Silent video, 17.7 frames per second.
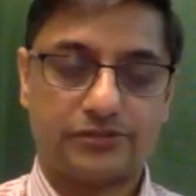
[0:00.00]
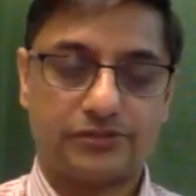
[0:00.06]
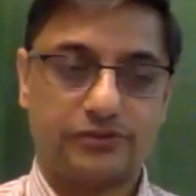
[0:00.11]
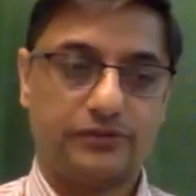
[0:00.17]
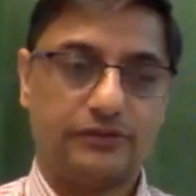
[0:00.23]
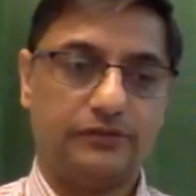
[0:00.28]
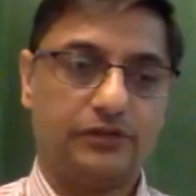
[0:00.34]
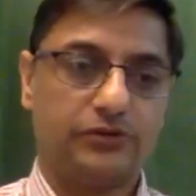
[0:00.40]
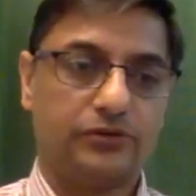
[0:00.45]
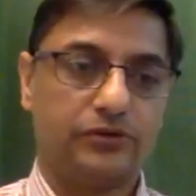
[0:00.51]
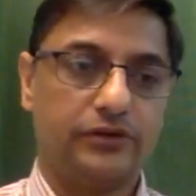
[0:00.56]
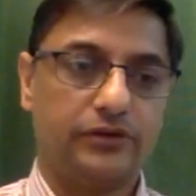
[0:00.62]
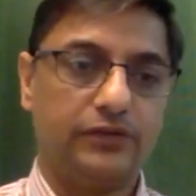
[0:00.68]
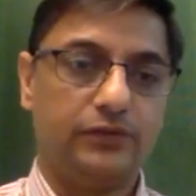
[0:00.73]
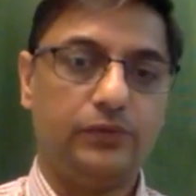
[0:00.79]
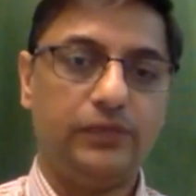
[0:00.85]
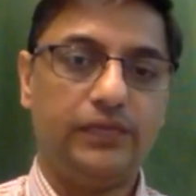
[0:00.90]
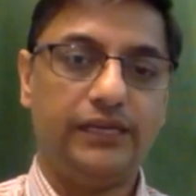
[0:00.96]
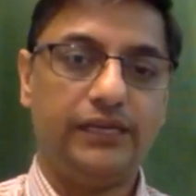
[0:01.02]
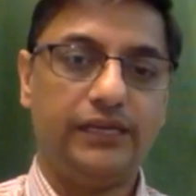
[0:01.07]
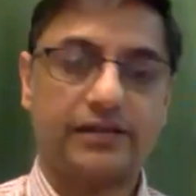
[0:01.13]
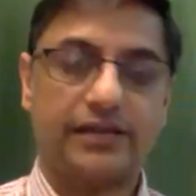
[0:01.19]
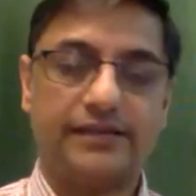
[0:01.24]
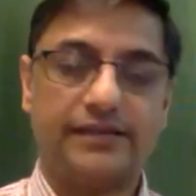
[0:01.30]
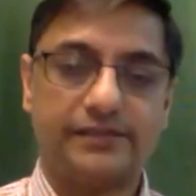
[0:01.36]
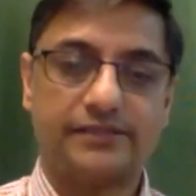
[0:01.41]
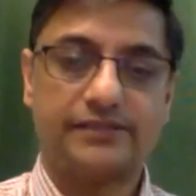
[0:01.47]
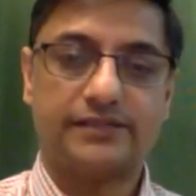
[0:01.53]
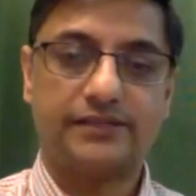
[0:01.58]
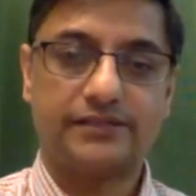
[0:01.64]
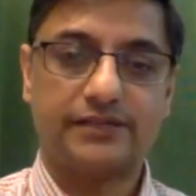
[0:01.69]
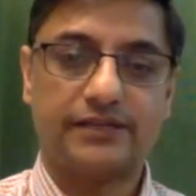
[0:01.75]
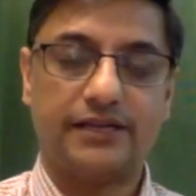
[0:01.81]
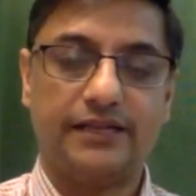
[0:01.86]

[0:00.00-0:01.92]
So they were growing wheat, rice, etc.